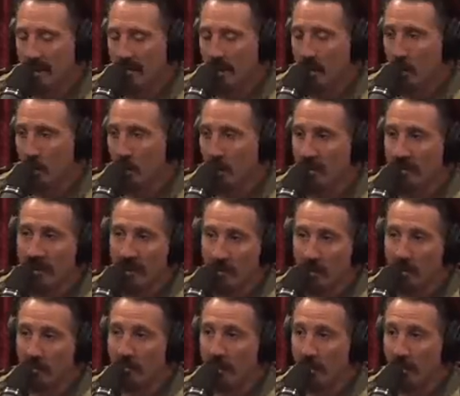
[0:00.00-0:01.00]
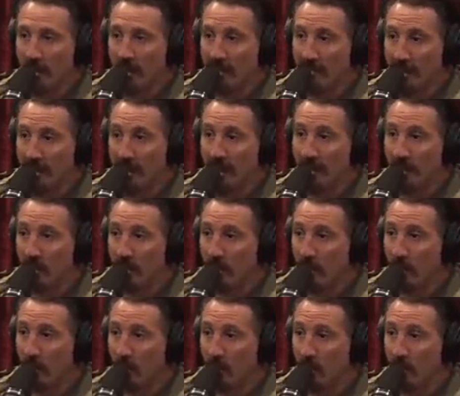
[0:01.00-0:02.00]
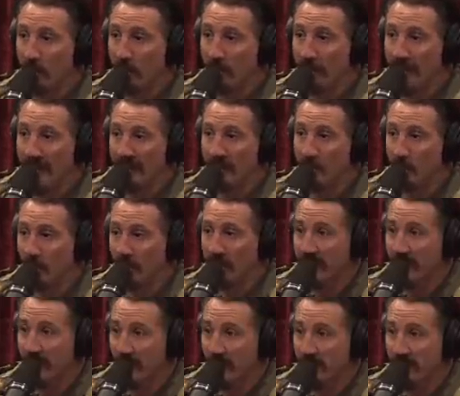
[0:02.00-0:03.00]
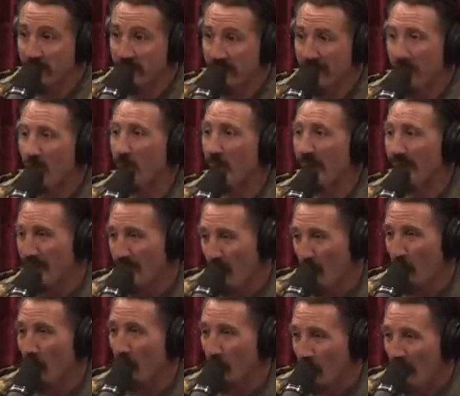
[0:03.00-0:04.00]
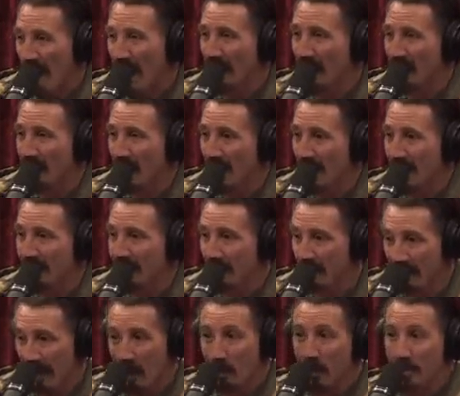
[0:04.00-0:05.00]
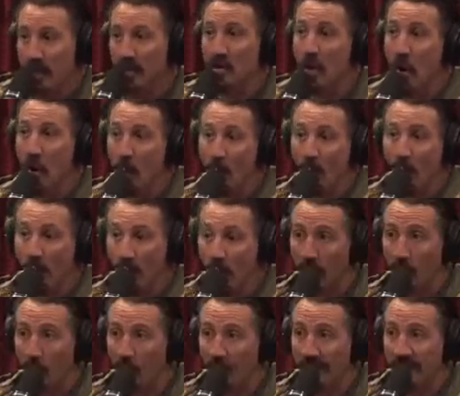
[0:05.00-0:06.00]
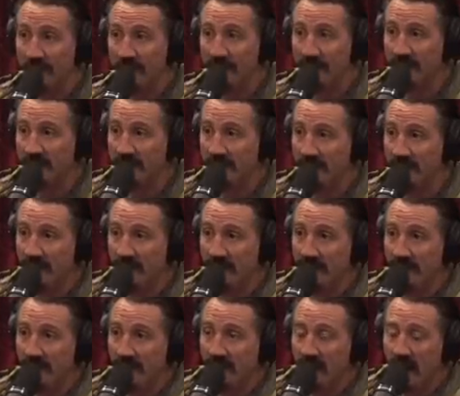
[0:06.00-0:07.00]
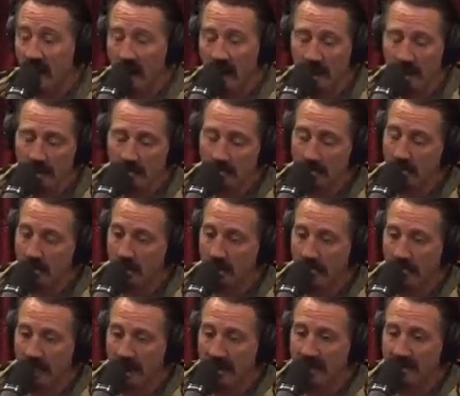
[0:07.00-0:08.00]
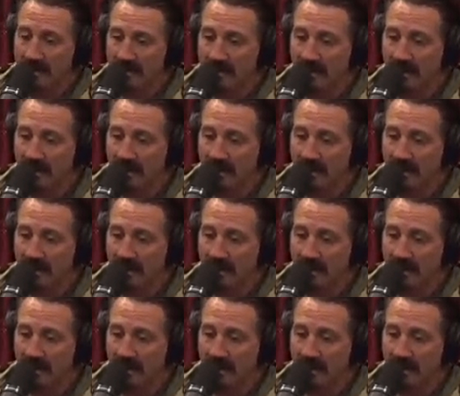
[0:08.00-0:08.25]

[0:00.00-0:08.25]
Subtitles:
then you look at the number of people that have been coming over the border for the past 3 years that we know are radicalized, that we know are on watch lists. It